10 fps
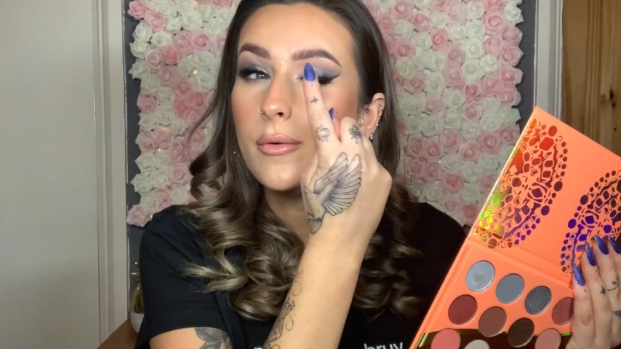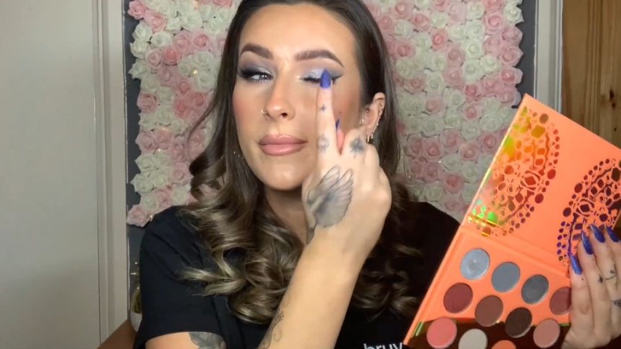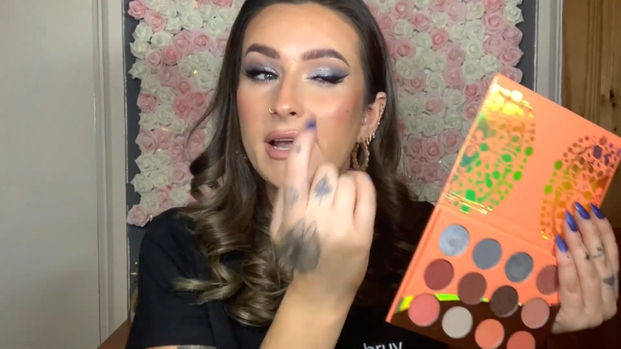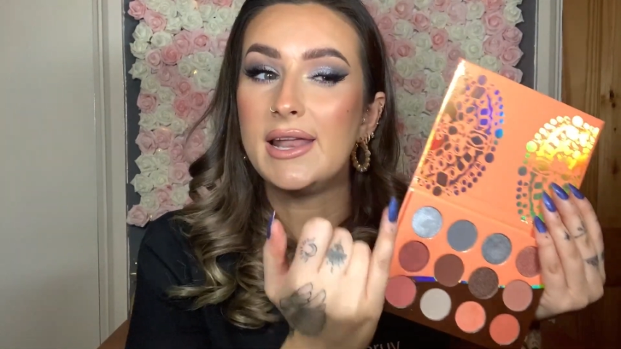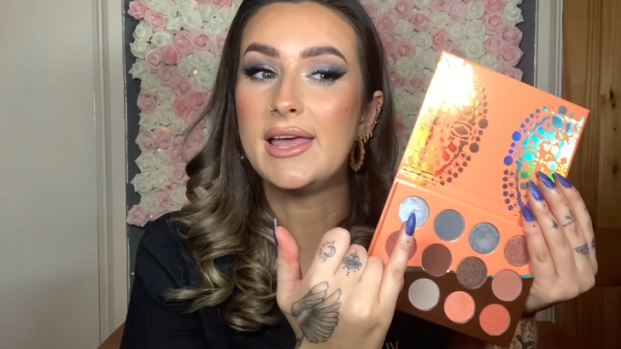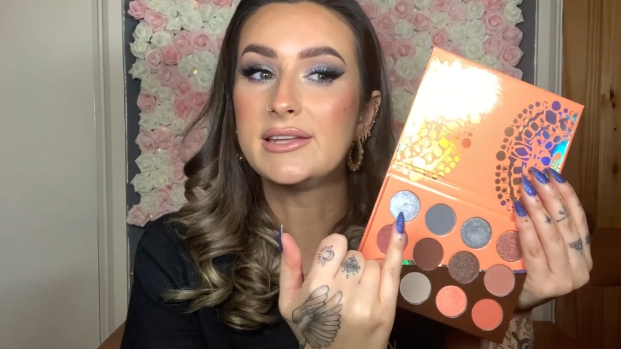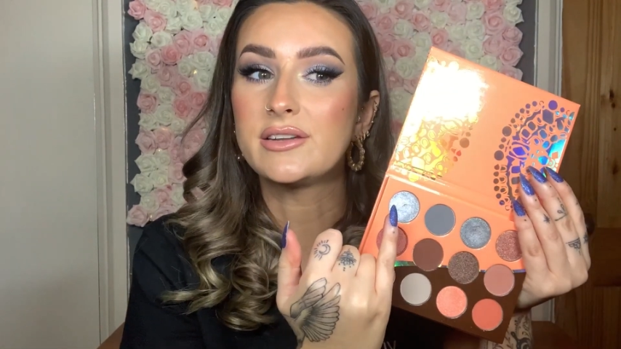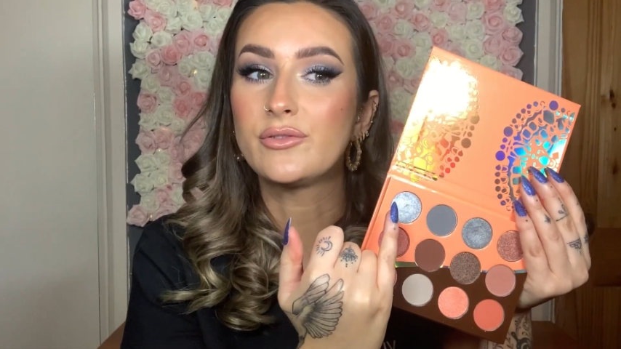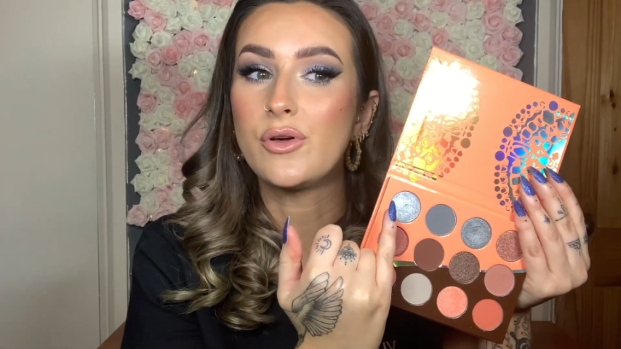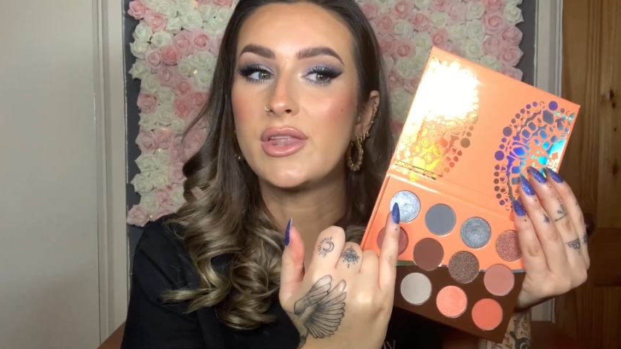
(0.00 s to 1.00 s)
my lid, I've
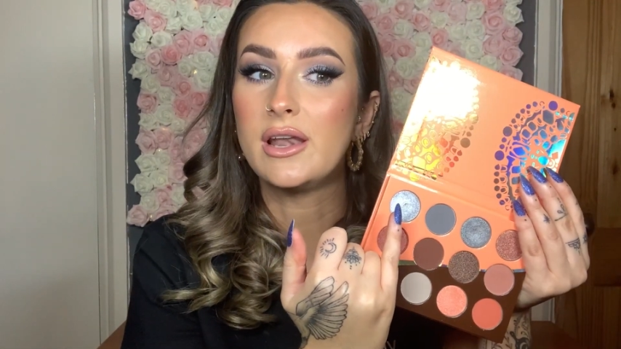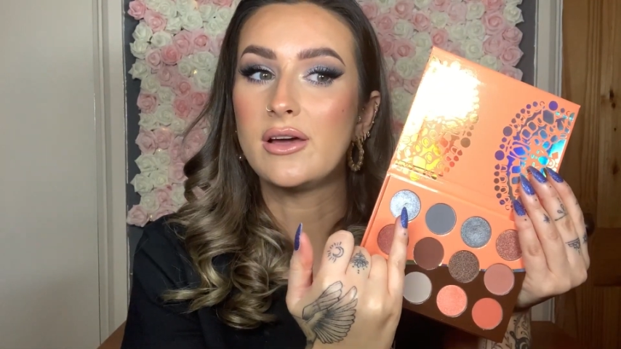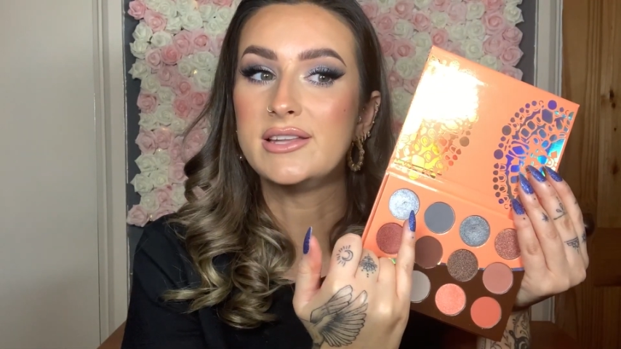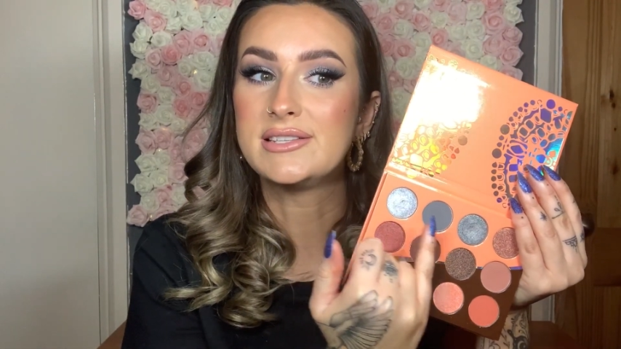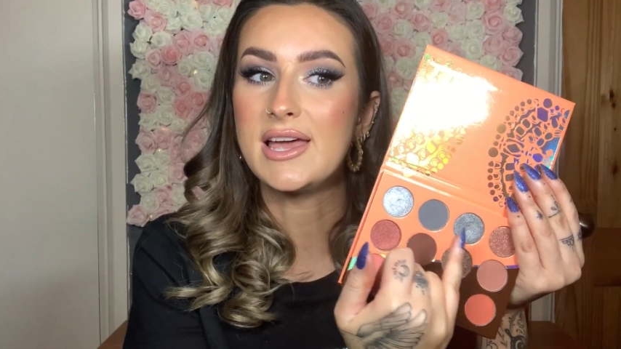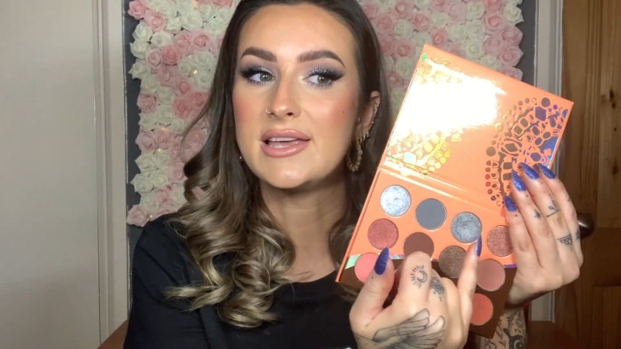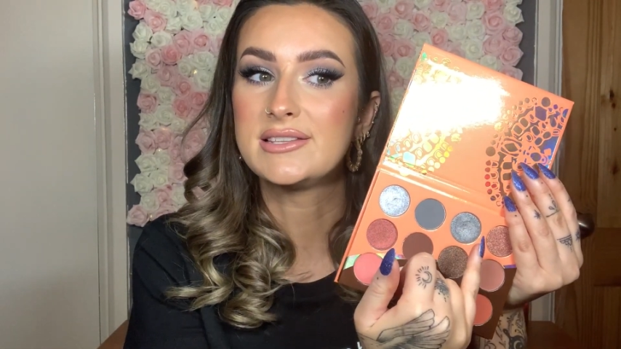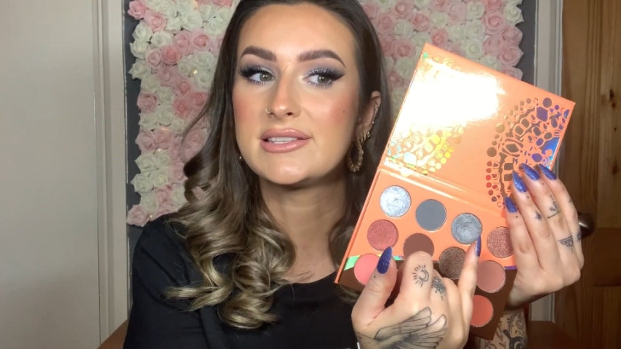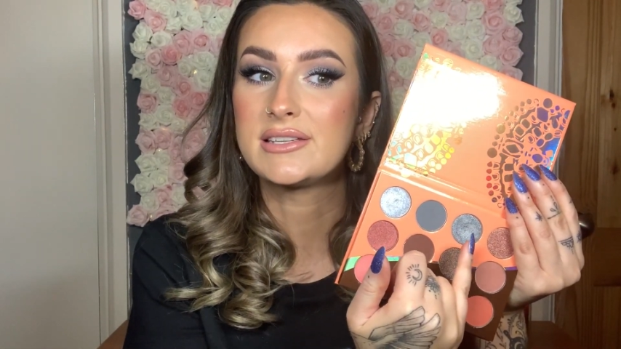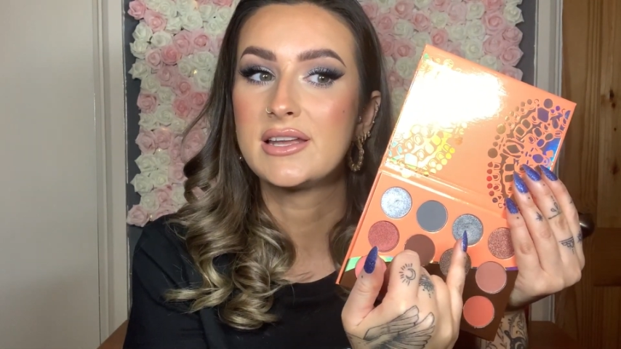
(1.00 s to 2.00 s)
got the
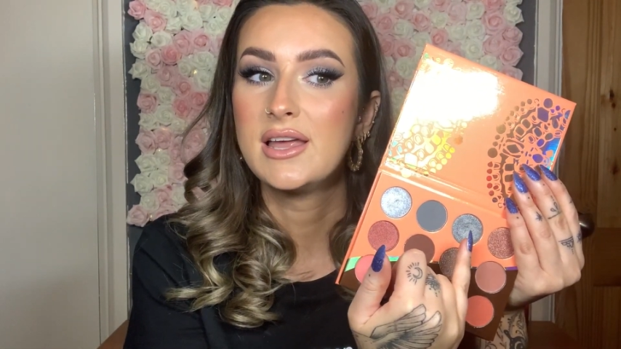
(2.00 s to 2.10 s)
lightest